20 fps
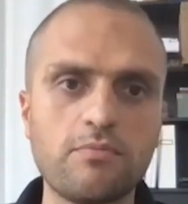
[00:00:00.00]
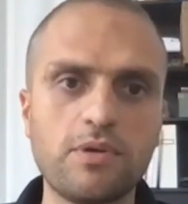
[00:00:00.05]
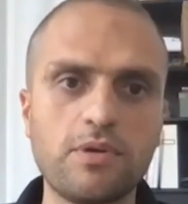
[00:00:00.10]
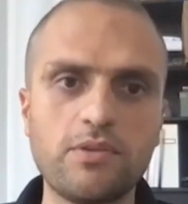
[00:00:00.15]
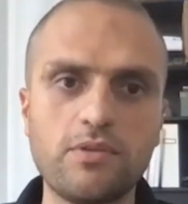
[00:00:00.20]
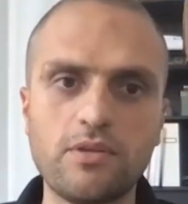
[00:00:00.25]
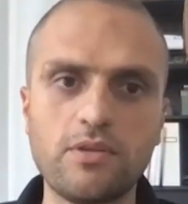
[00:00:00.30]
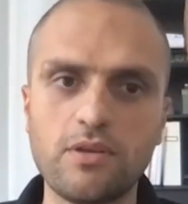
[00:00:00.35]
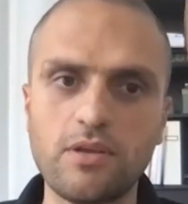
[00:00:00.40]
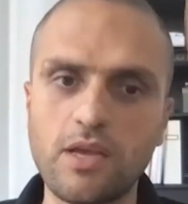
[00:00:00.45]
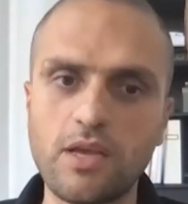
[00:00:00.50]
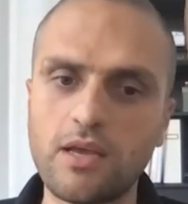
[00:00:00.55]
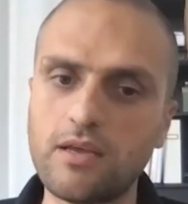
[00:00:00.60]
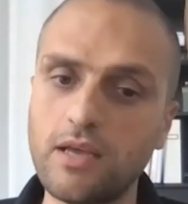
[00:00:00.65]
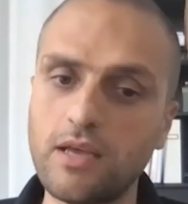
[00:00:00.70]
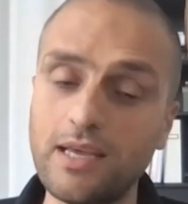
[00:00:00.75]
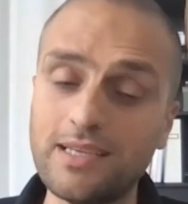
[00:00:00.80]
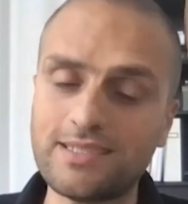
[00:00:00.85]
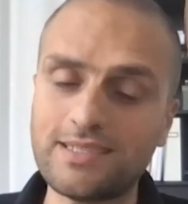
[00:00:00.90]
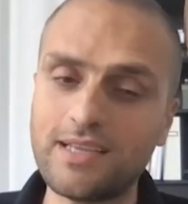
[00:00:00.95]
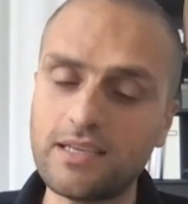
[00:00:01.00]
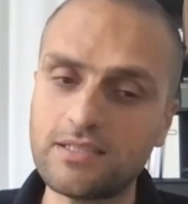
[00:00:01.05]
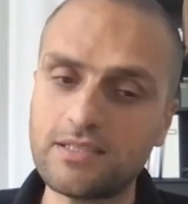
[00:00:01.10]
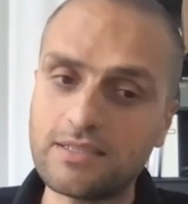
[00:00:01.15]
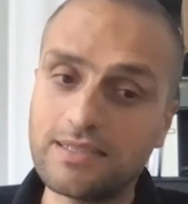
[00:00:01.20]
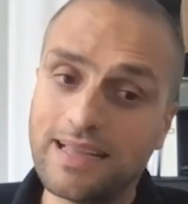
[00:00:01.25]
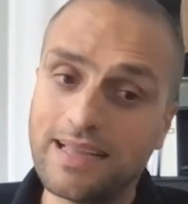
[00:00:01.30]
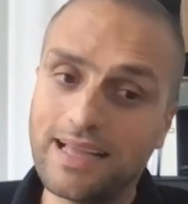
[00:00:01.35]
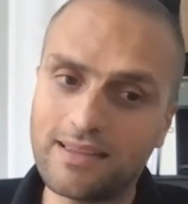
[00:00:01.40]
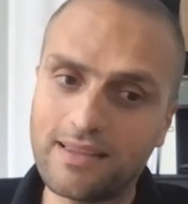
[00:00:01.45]
But yeah, it's
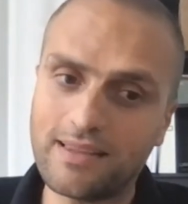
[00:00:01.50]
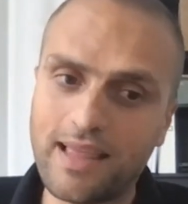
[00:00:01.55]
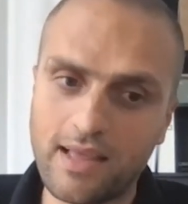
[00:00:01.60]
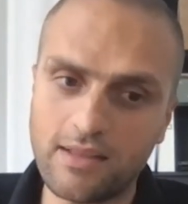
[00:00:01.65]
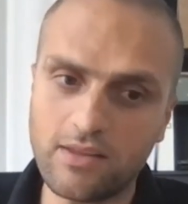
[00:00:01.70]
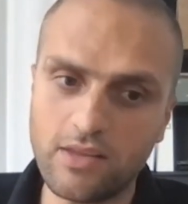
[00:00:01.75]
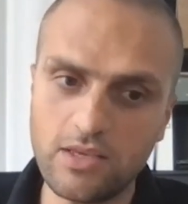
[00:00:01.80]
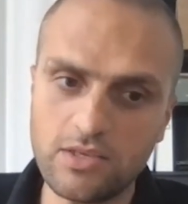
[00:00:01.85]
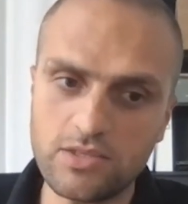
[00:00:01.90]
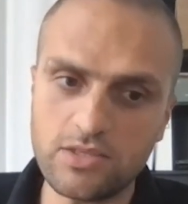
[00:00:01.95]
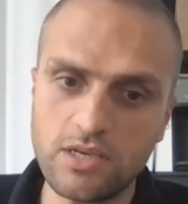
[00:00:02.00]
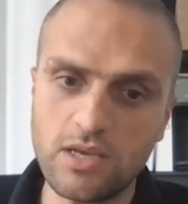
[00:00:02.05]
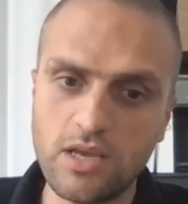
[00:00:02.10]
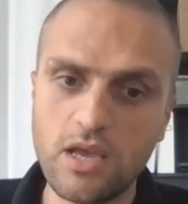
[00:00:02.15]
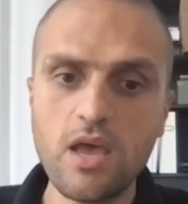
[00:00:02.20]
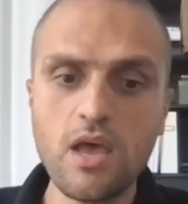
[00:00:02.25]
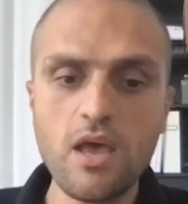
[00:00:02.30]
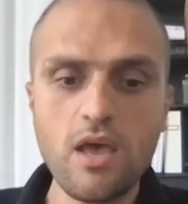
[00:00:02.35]
not that easy.